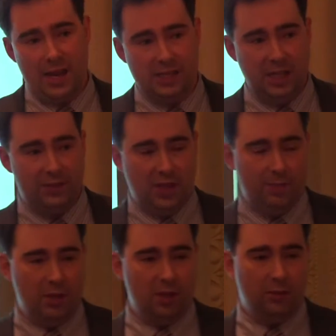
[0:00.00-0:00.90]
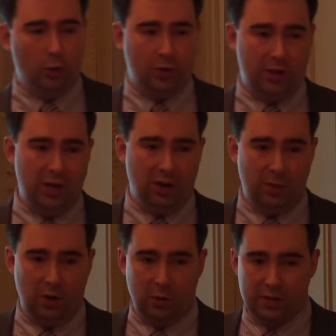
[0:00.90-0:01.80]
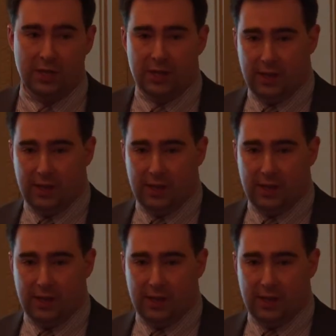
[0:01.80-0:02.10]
as if the median voter theorem holds,